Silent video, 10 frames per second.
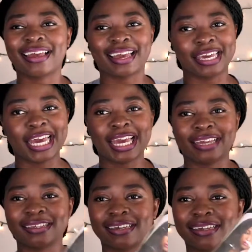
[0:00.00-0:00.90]

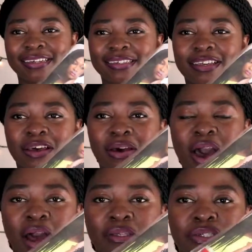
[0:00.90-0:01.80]
again is the
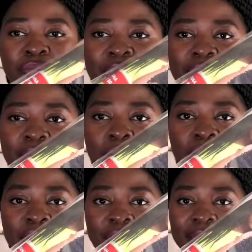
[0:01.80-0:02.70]
Outre
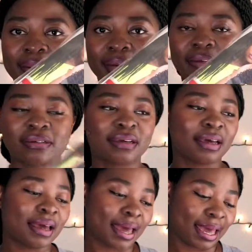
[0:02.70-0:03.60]
Cuevana,
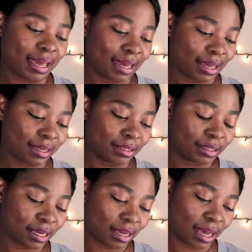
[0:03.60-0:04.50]

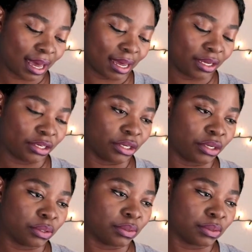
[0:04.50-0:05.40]
and I
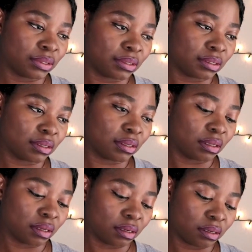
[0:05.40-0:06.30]
used
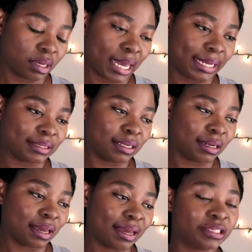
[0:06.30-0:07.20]
the
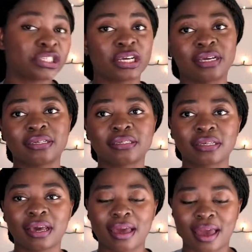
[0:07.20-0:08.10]
18
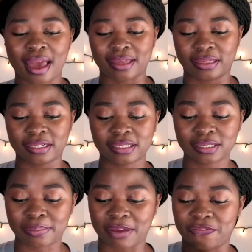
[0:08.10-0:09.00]
inches, and this
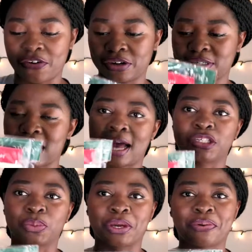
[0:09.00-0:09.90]
is my first
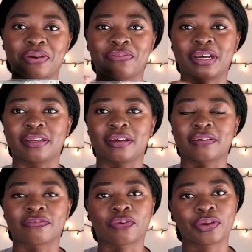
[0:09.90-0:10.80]
Outre
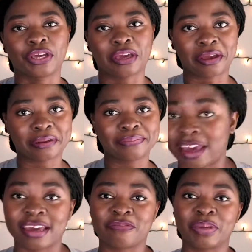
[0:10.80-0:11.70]
Cuevana for the year.
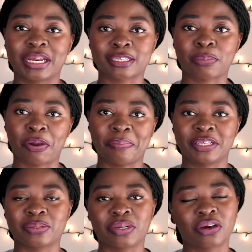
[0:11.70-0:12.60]
I have been
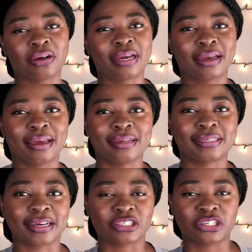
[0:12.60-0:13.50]
experimenting with other hair
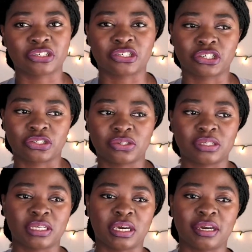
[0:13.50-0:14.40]
textures just to
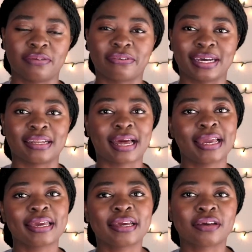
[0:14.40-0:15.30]
see if I
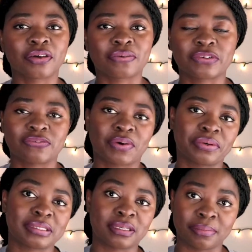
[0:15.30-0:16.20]
like it or if it's
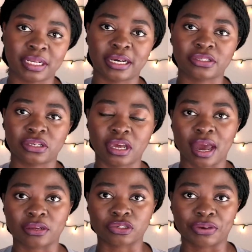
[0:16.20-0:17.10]
very similar to the
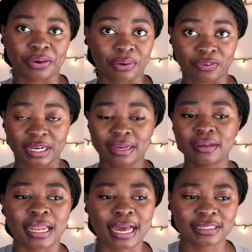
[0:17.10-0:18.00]
Outre Cuevana.
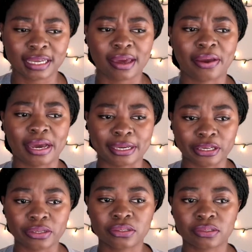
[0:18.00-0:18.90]
The last hair I
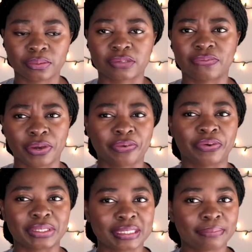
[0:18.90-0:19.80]
used was
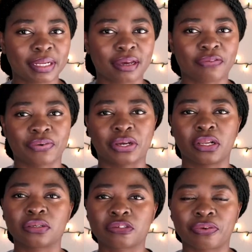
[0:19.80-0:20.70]
very similar, very
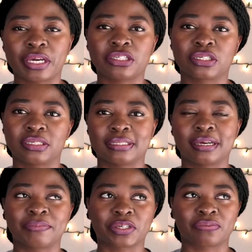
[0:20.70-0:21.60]
close range in
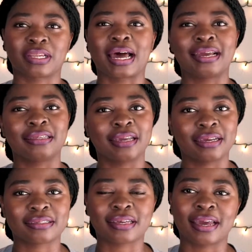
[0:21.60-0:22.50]
terms of
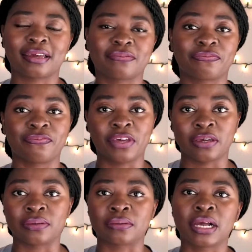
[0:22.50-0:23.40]
lightness and
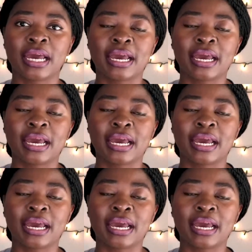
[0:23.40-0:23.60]
feel.